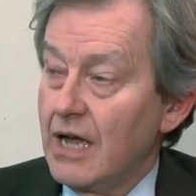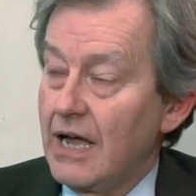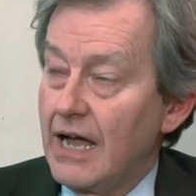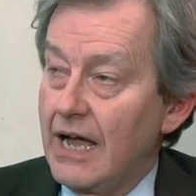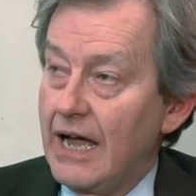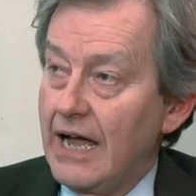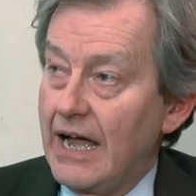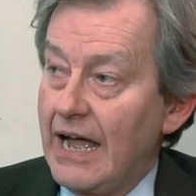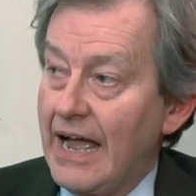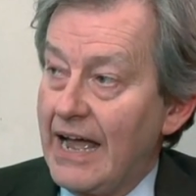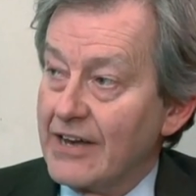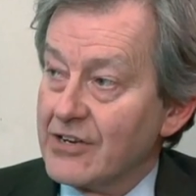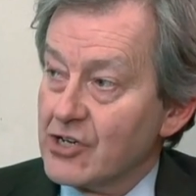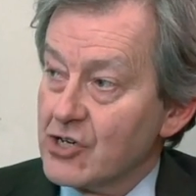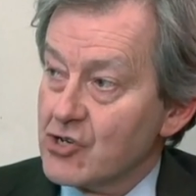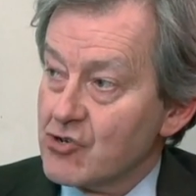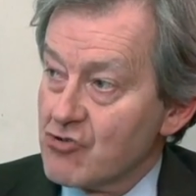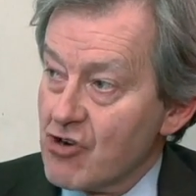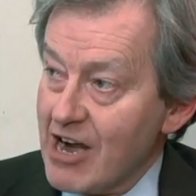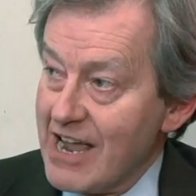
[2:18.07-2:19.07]
and
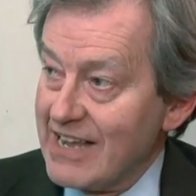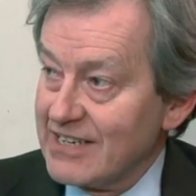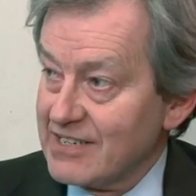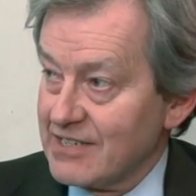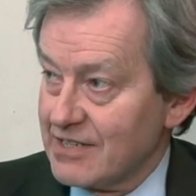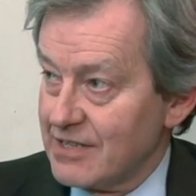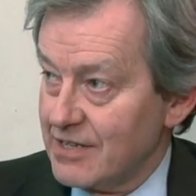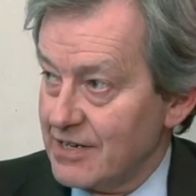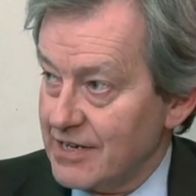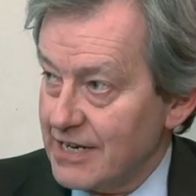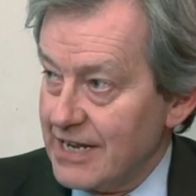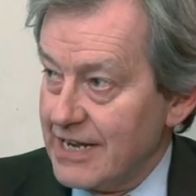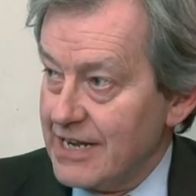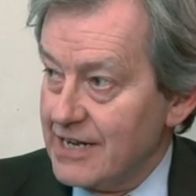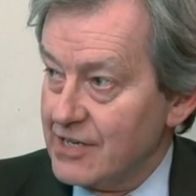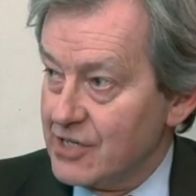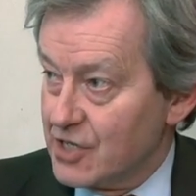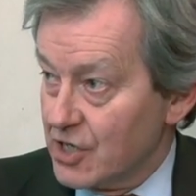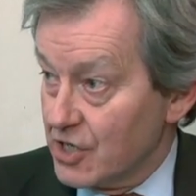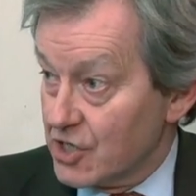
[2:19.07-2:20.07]
address the
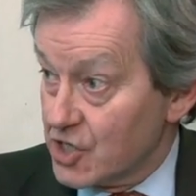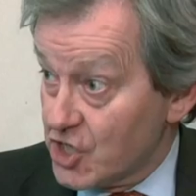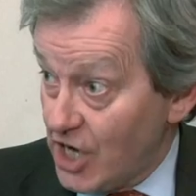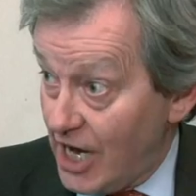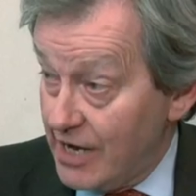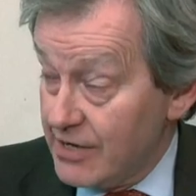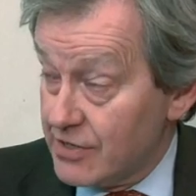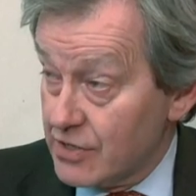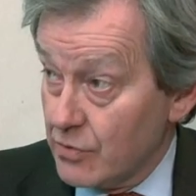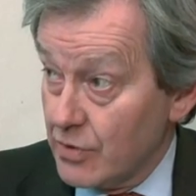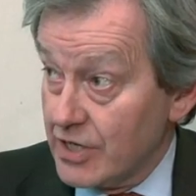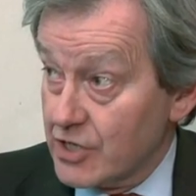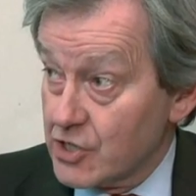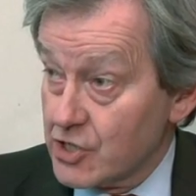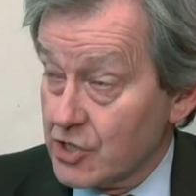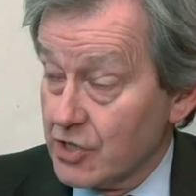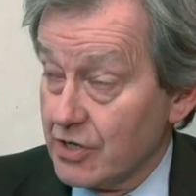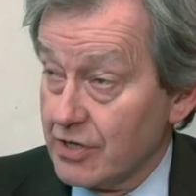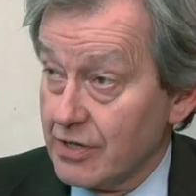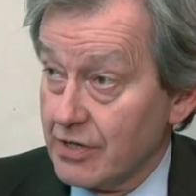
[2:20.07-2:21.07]
need to
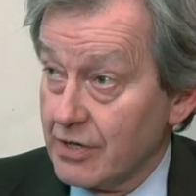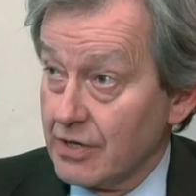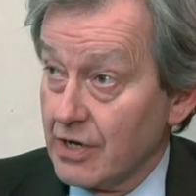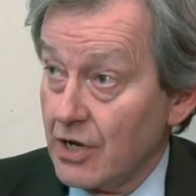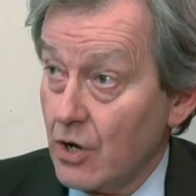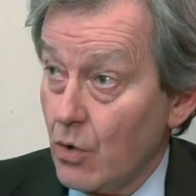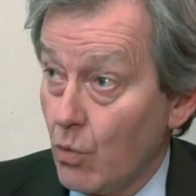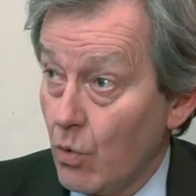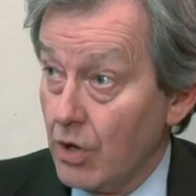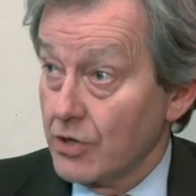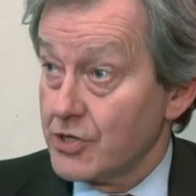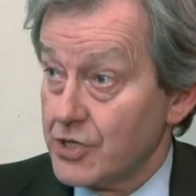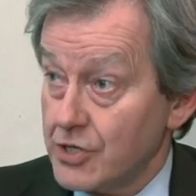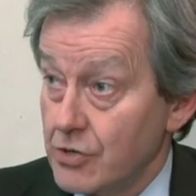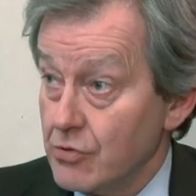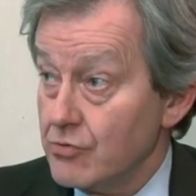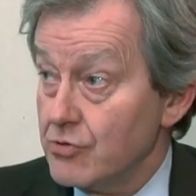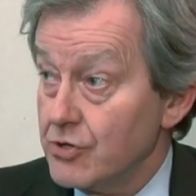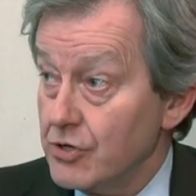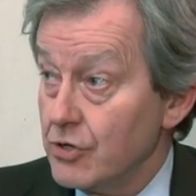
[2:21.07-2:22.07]
ensure that what
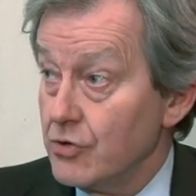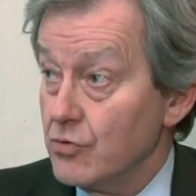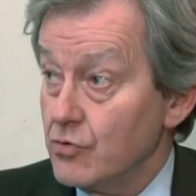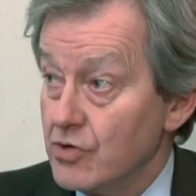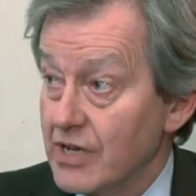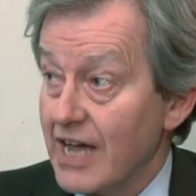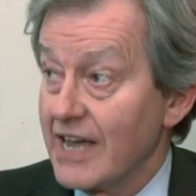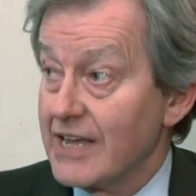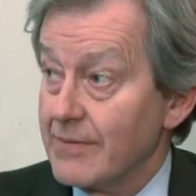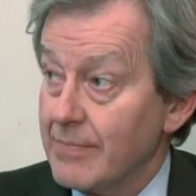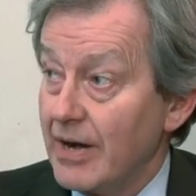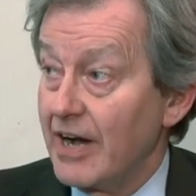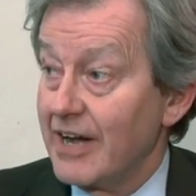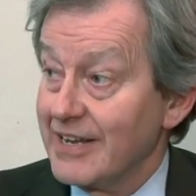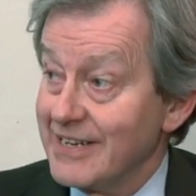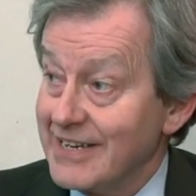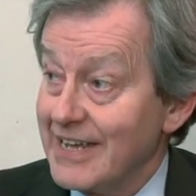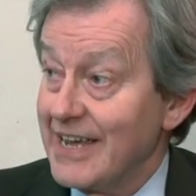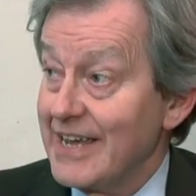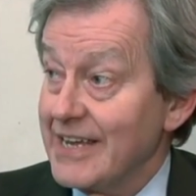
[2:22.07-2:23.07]
you do day
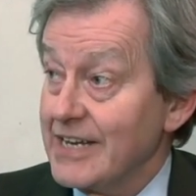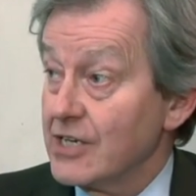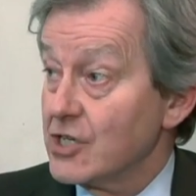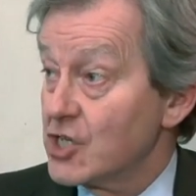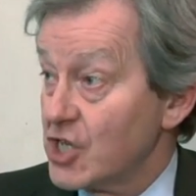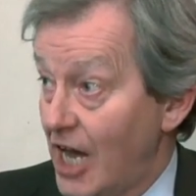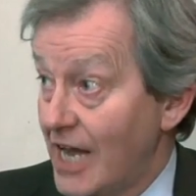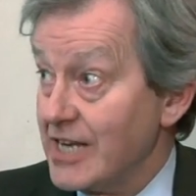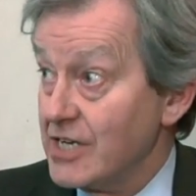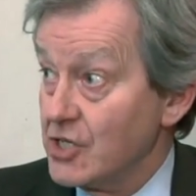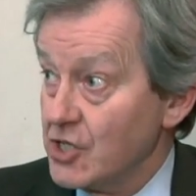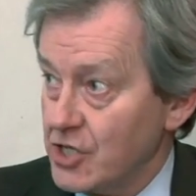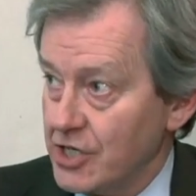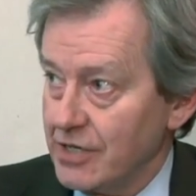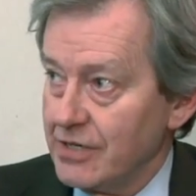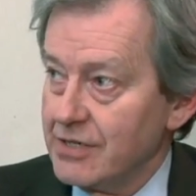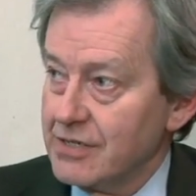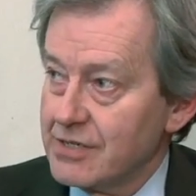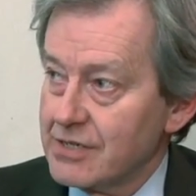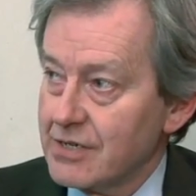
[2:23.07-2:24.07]
by day
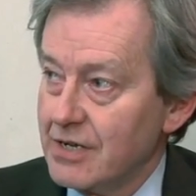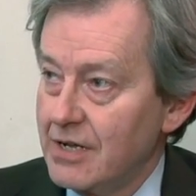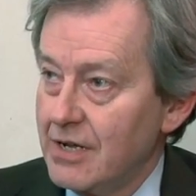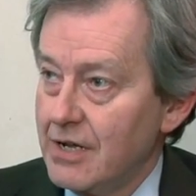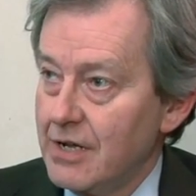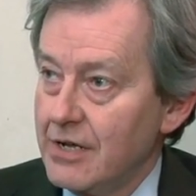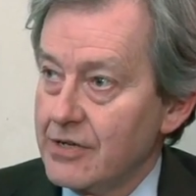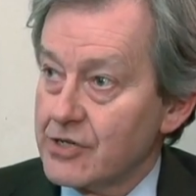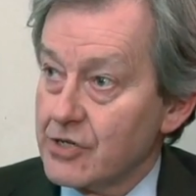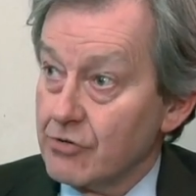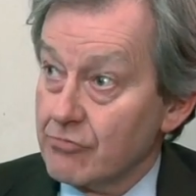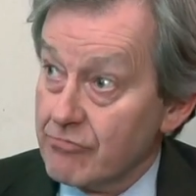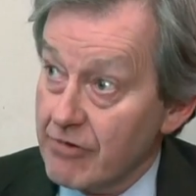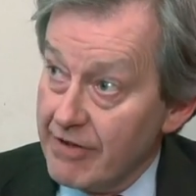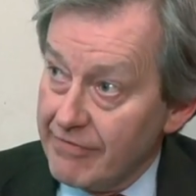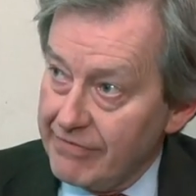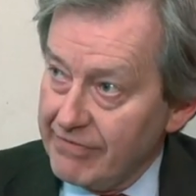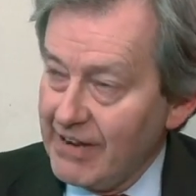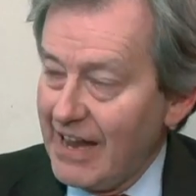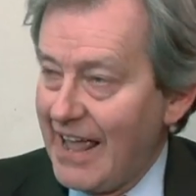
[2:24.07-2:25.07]
changes to
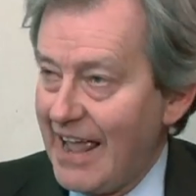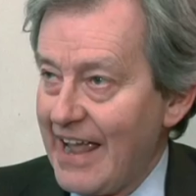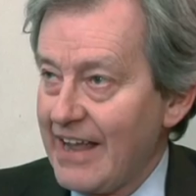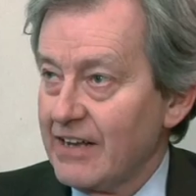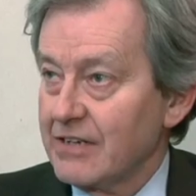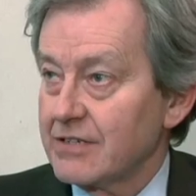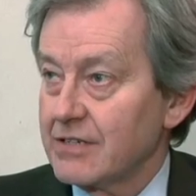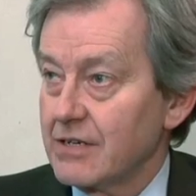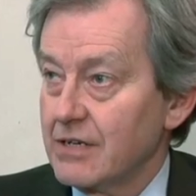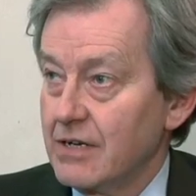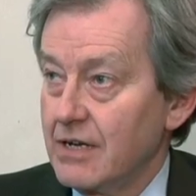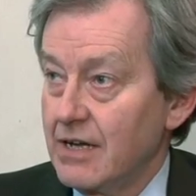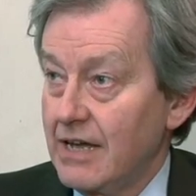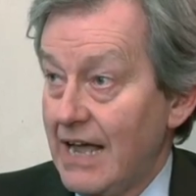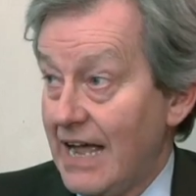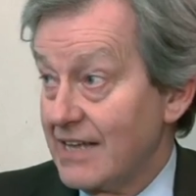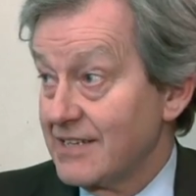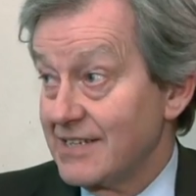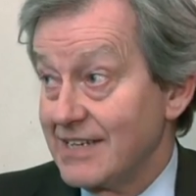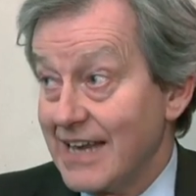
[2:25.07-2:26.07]
reflect,
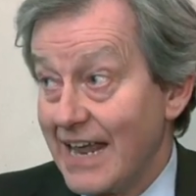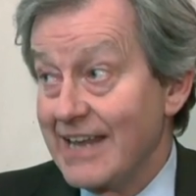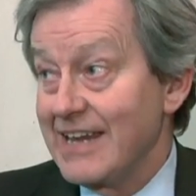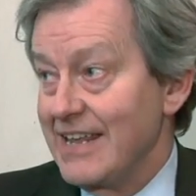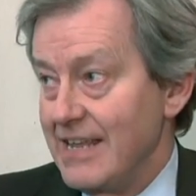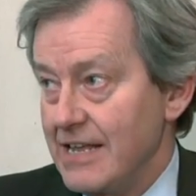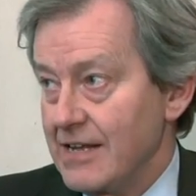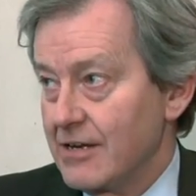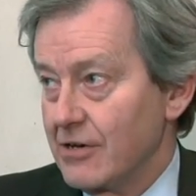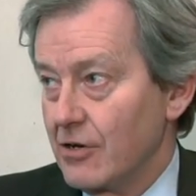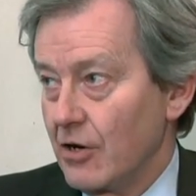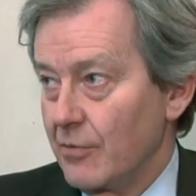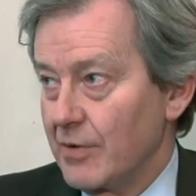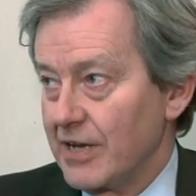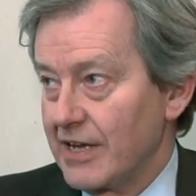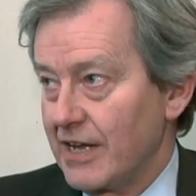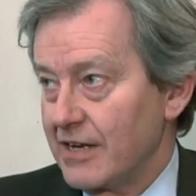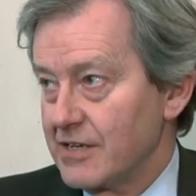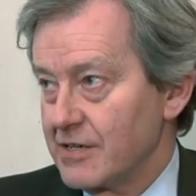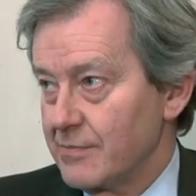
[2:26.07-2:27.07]
as in any
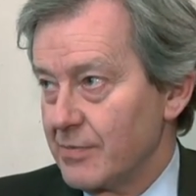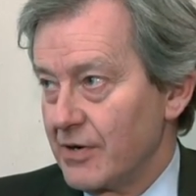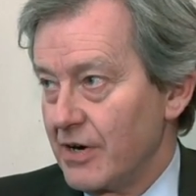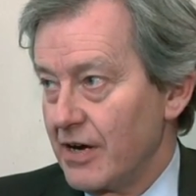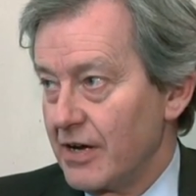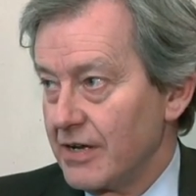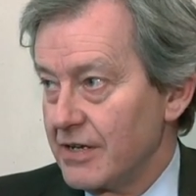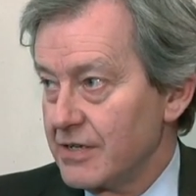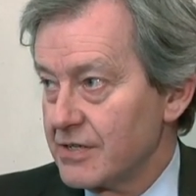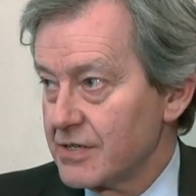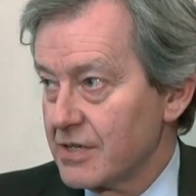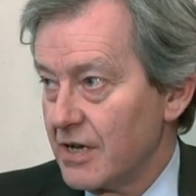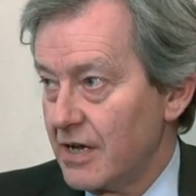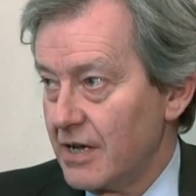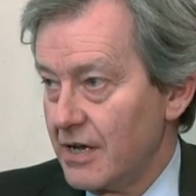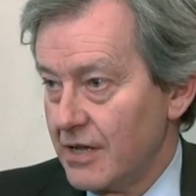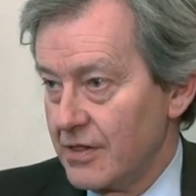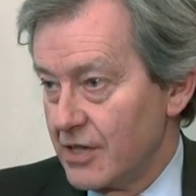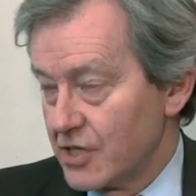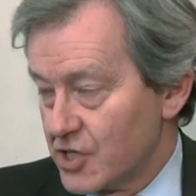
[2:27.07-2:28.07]
economic enterprise,
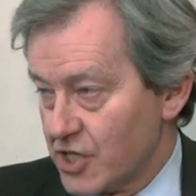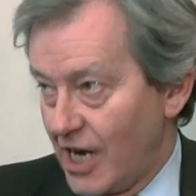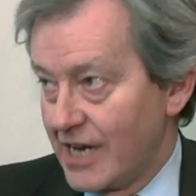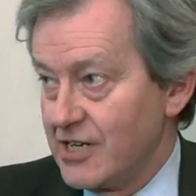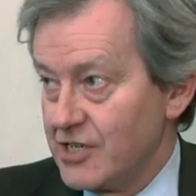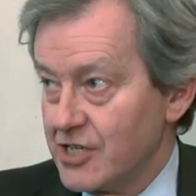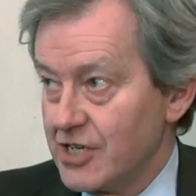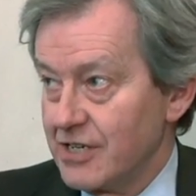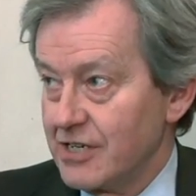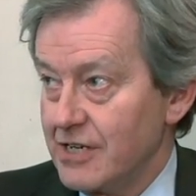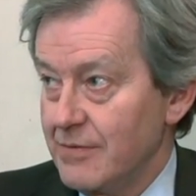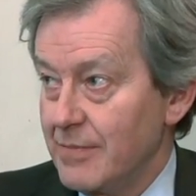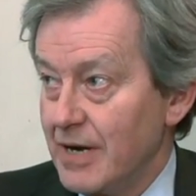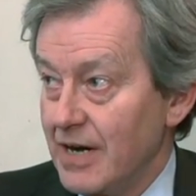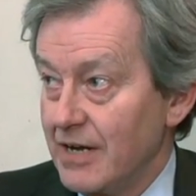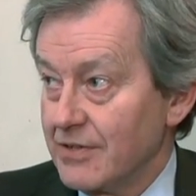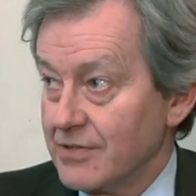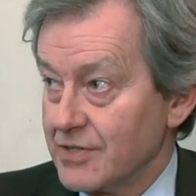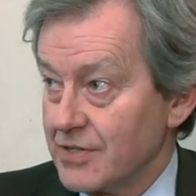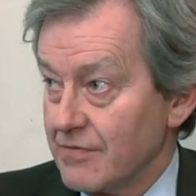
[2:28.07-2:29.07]
the changing
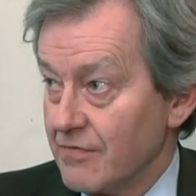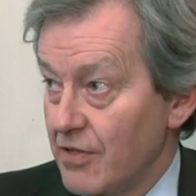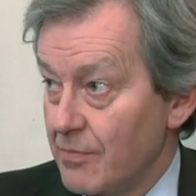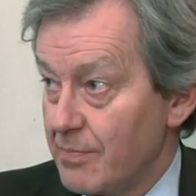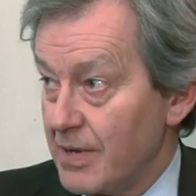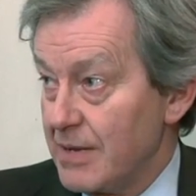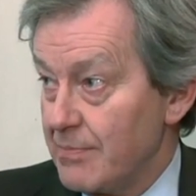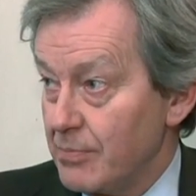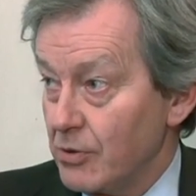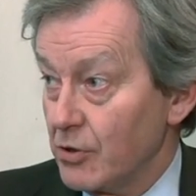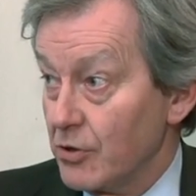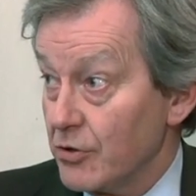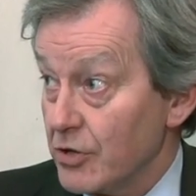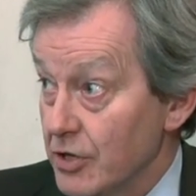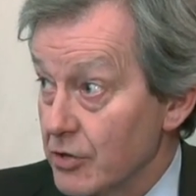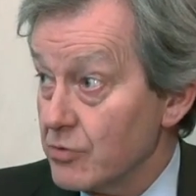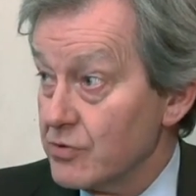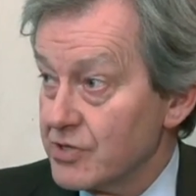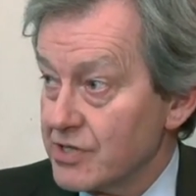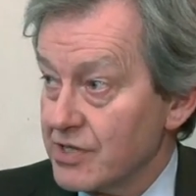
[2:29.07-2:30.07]
demands of the people who
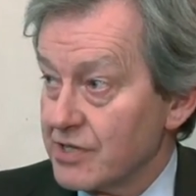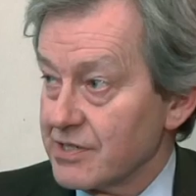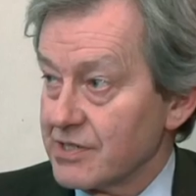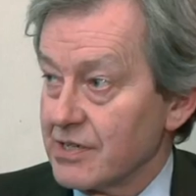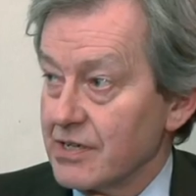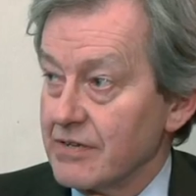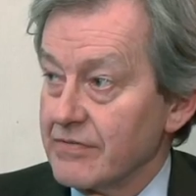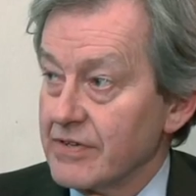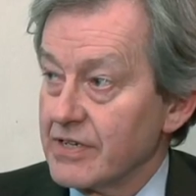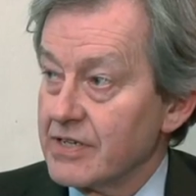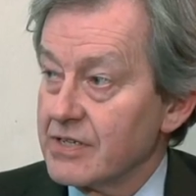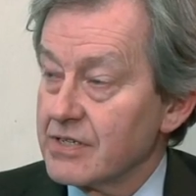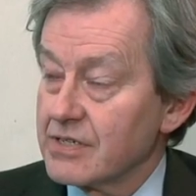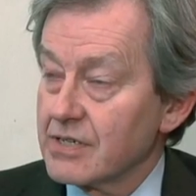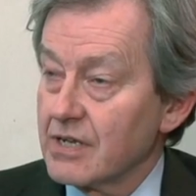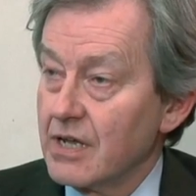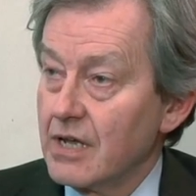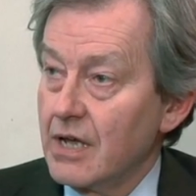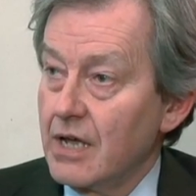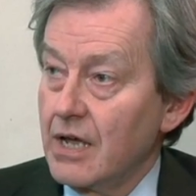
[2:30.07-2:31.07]
use the service